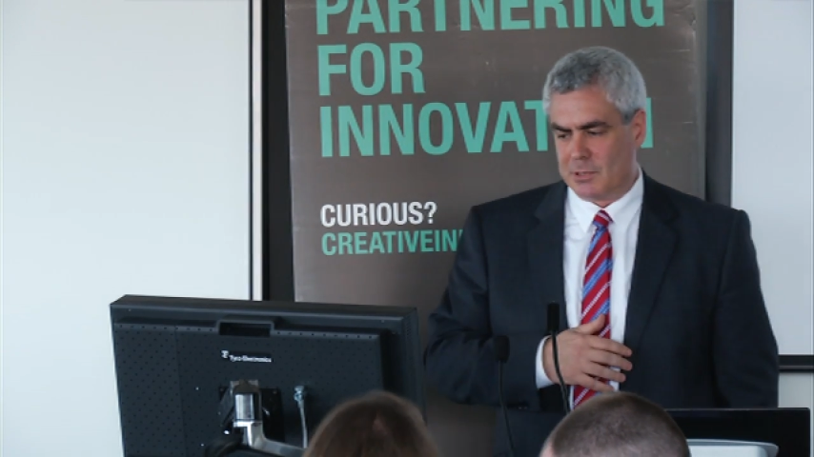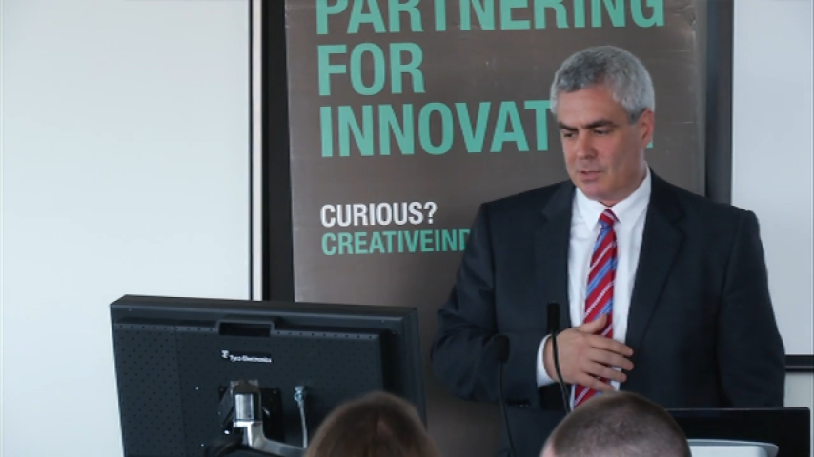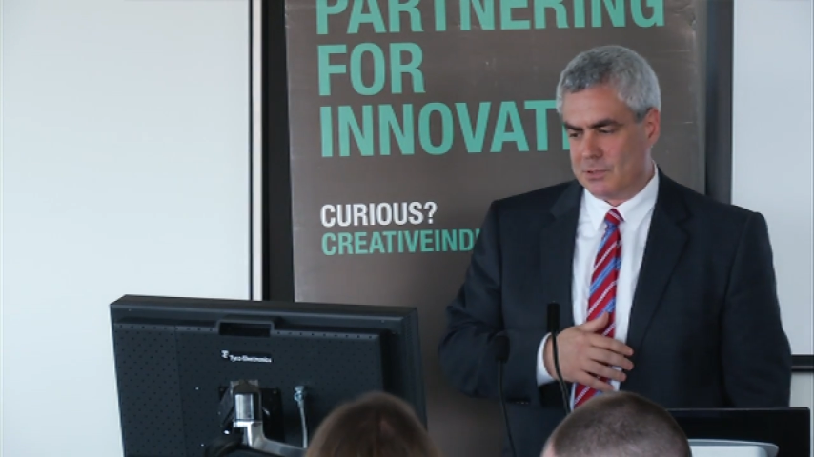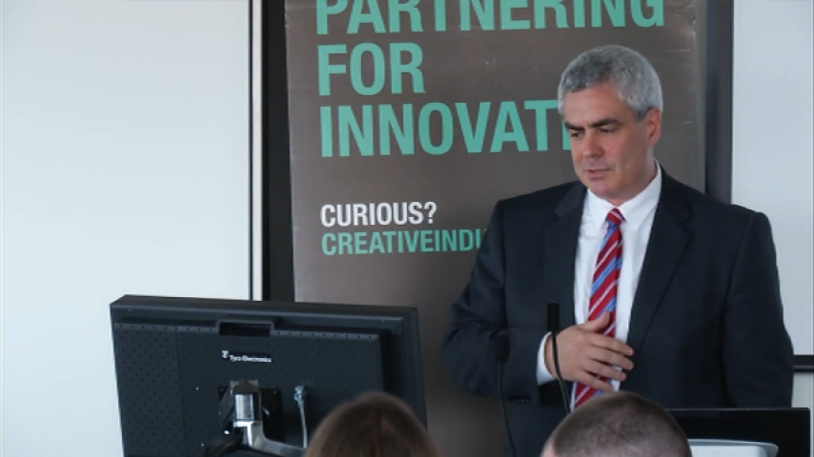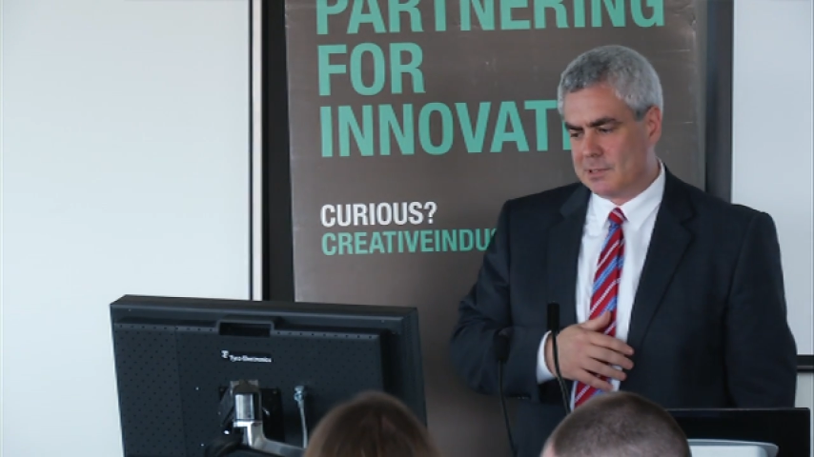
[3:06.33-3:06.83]
but
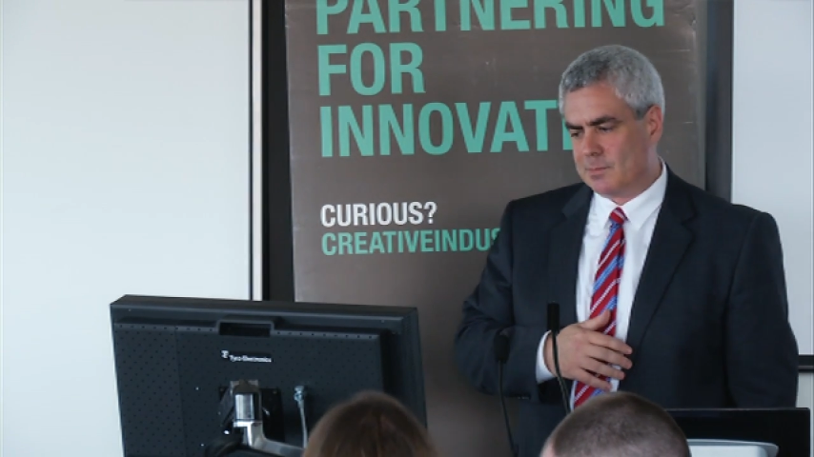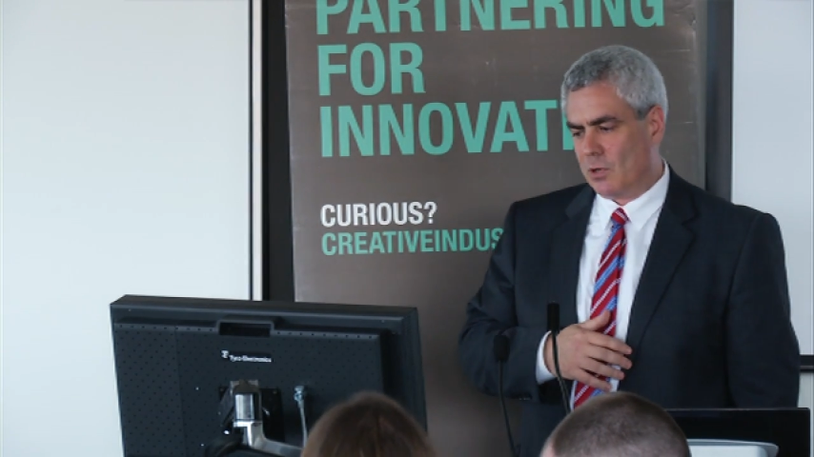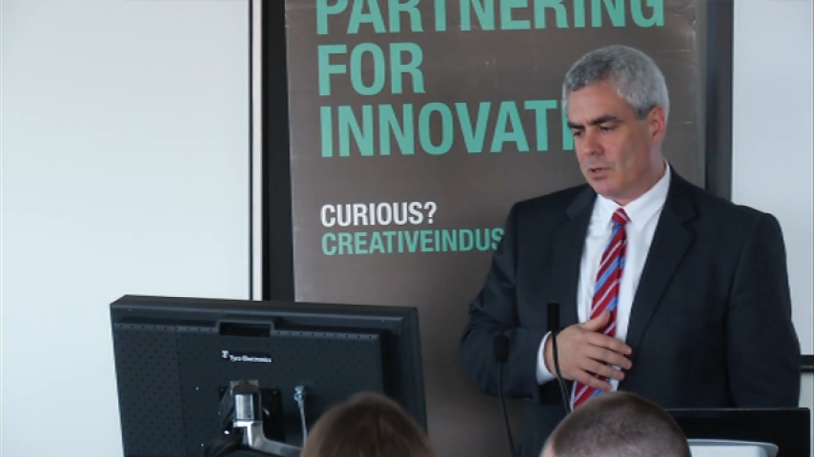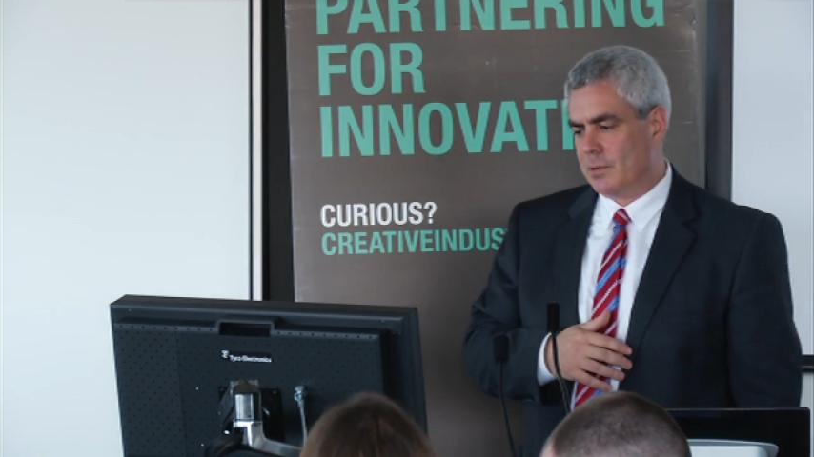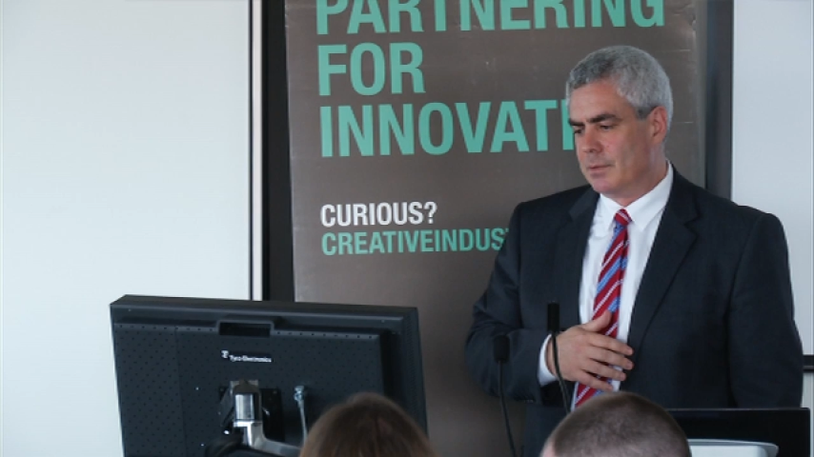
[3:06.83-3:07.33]
also in
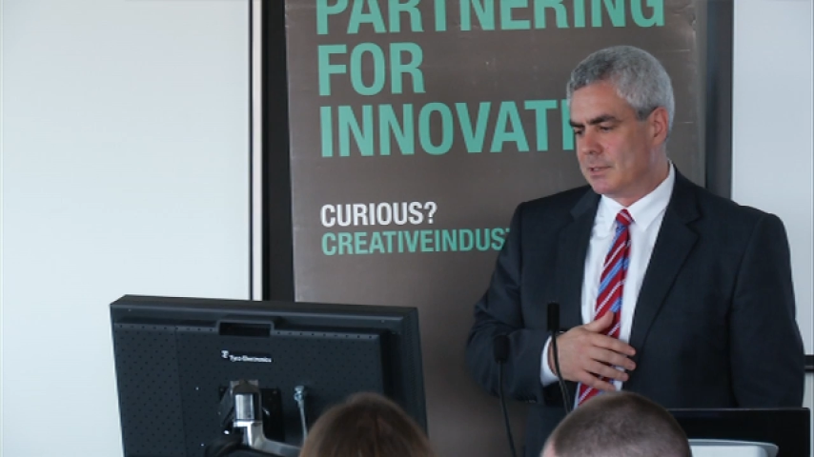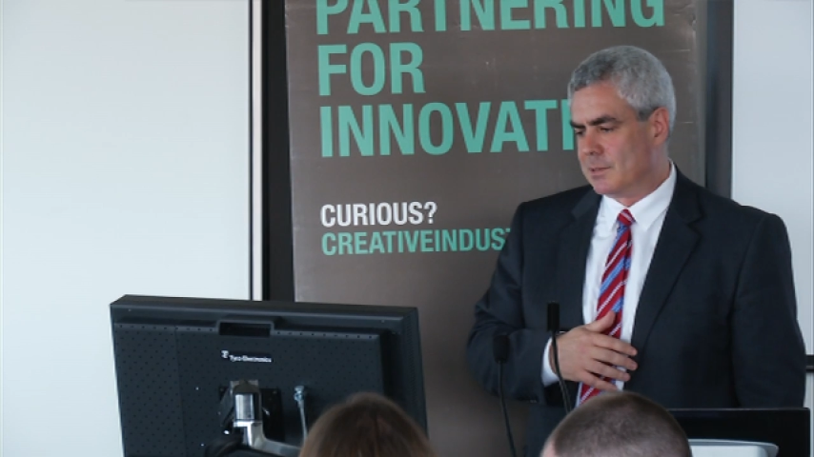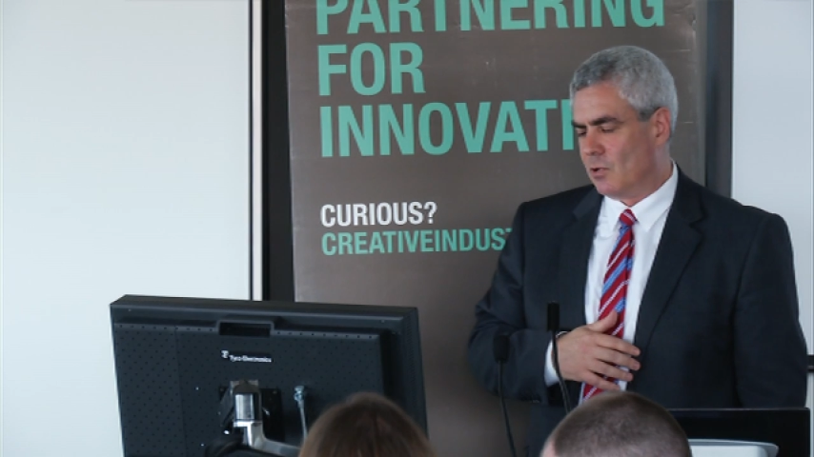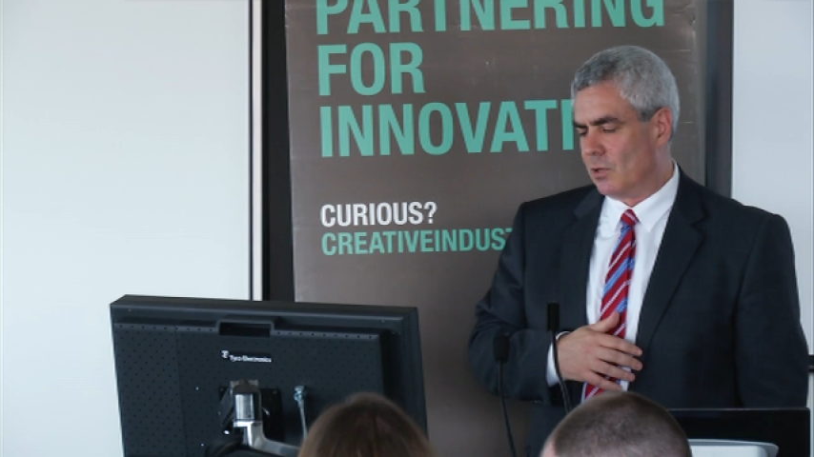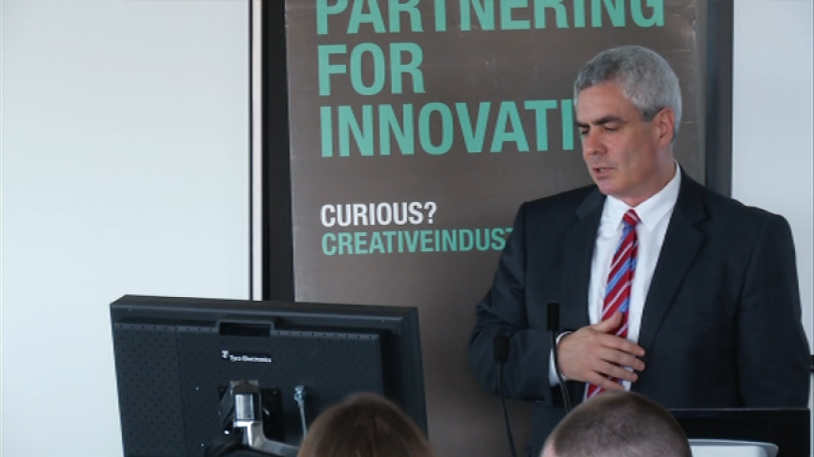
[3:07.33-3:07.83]

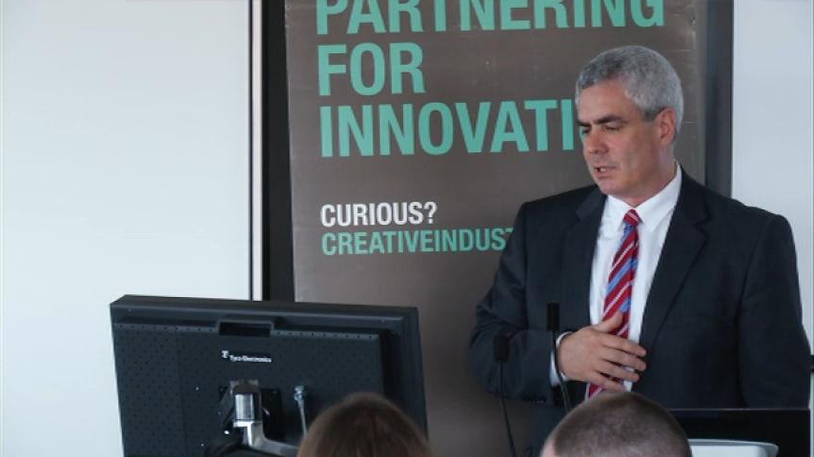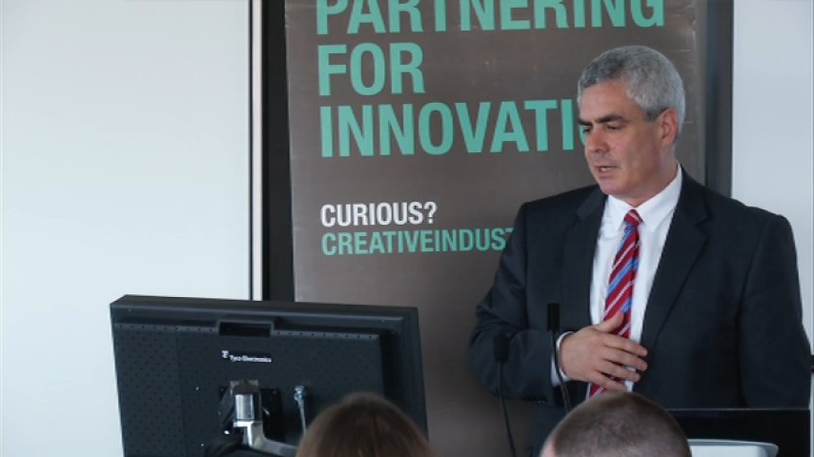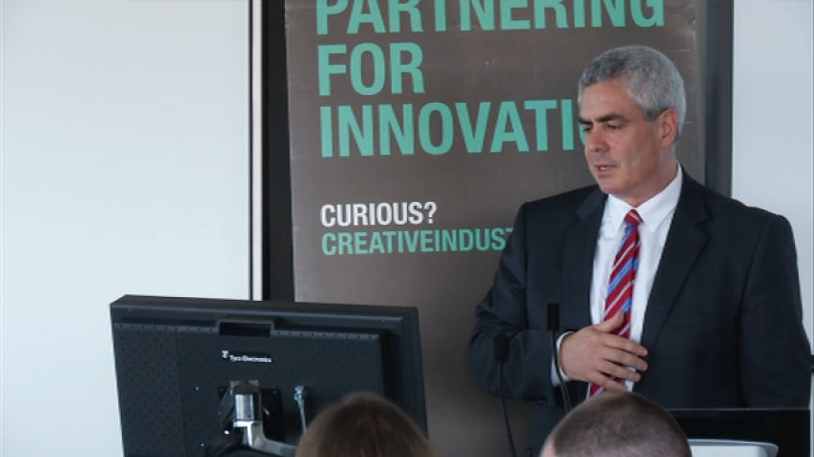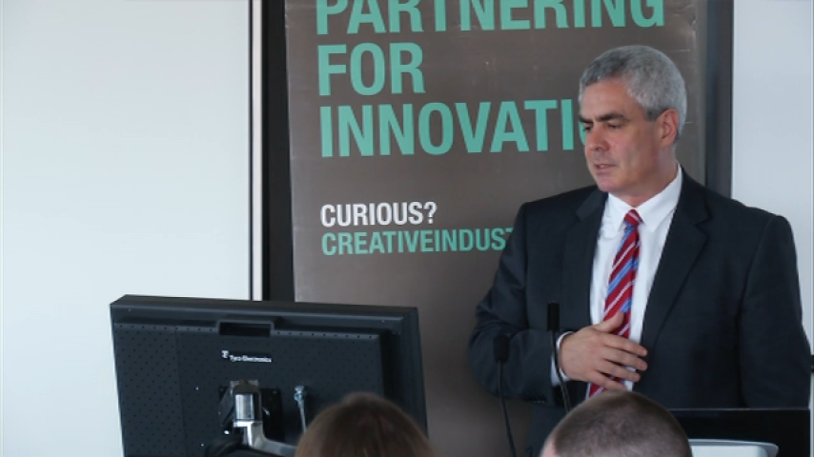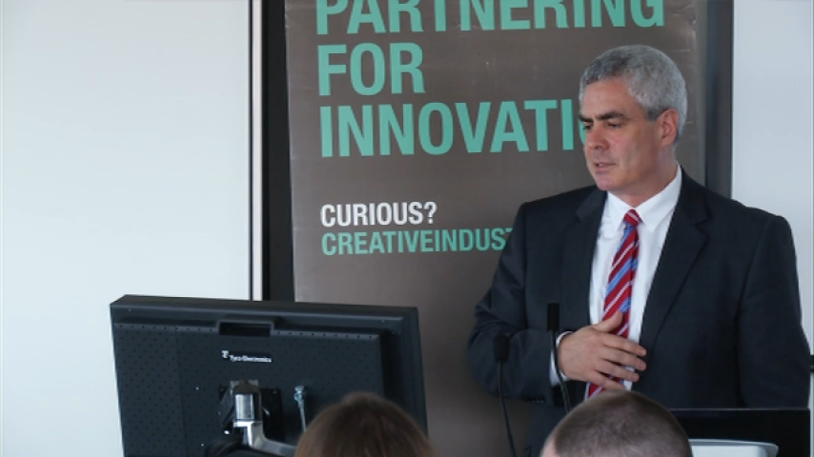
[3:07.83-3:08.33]
smaller
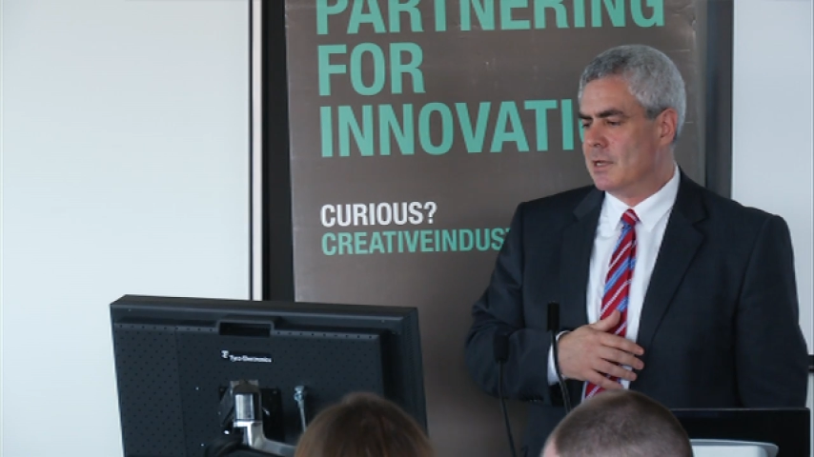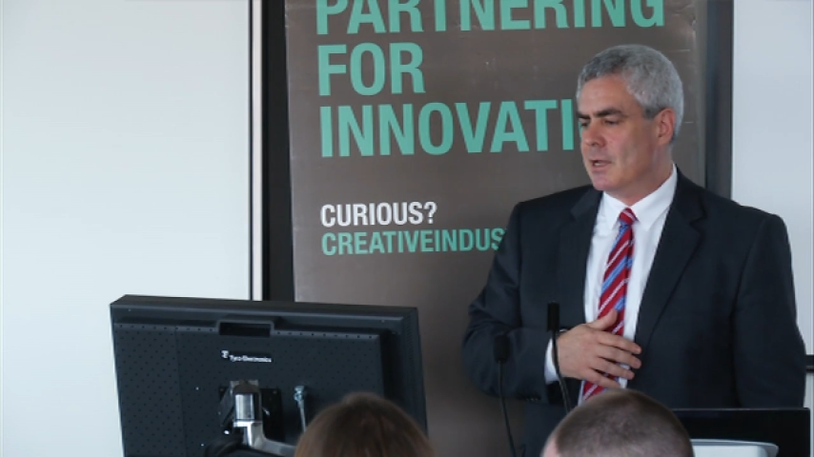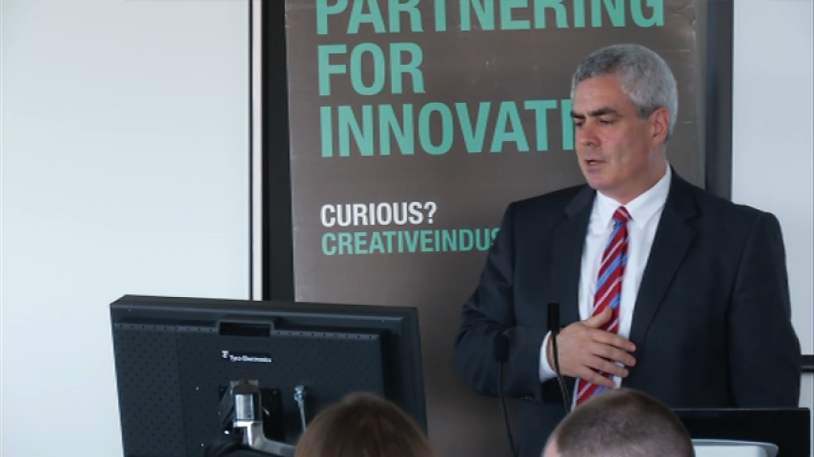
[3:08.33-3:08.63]
clinics